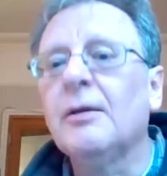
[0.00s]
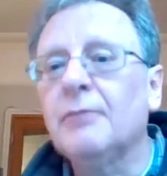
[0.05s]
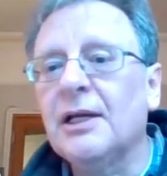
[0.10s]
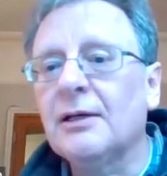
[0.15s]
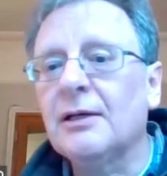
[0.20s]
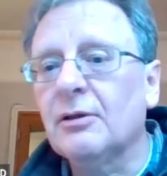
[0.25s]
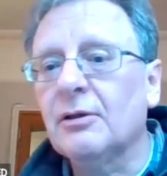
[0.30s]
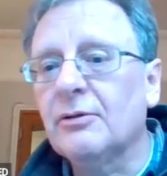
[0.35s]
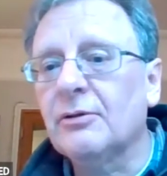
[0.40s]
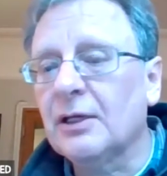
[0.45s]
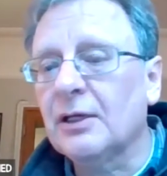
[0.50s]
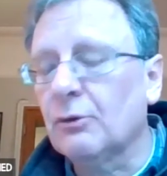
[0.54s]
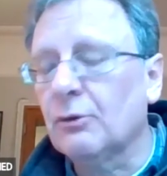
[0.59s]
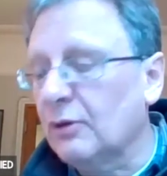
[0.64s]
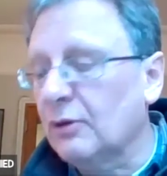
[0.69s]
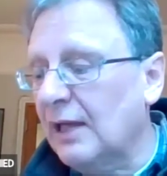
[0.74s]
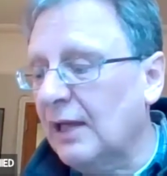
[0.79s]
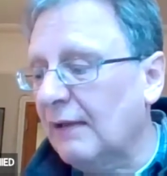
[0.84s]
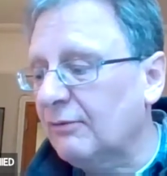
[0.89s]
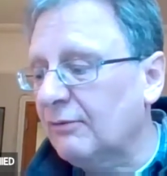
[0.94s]
including
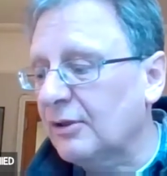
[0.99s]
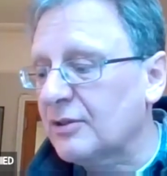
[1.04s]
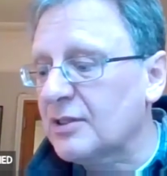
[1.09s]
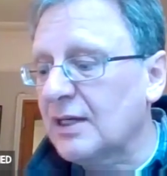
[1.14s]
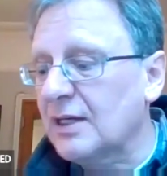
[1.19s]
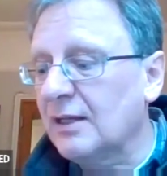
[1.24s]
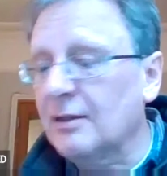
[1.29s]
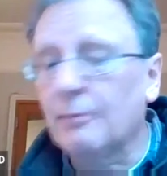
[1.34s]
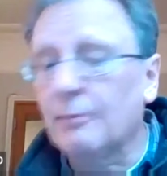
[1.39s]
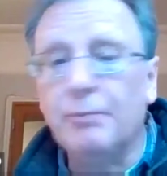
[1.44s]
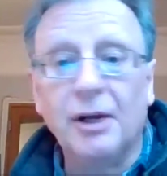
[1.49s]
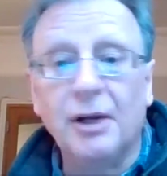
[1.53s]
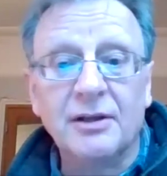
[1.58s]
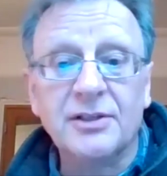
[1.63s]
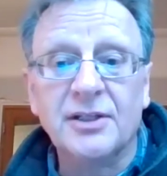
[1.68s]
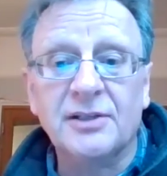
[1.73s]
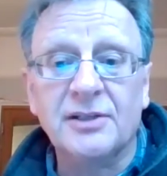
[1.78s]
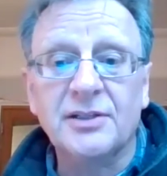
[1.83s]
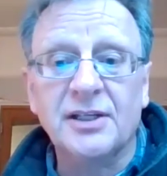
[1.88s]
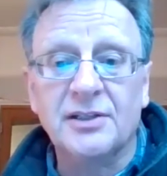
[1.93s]
all levels in the
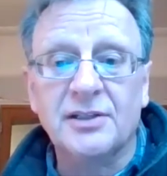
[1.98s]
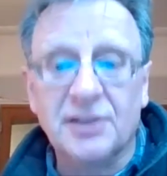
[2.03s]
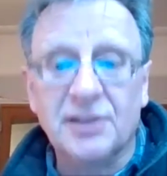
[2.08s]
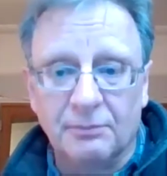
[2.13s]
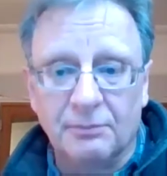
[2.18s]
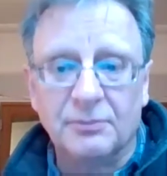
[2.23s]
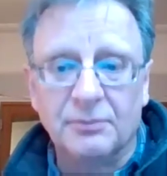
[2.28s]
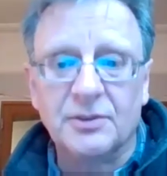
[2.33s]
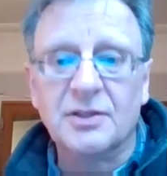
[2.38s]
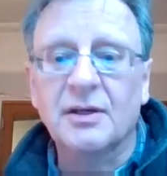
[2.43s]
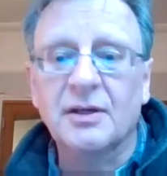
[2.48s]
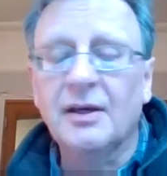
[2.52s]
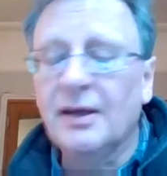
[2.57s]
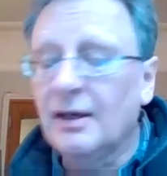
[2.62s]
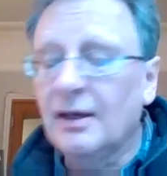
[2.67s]
policy systems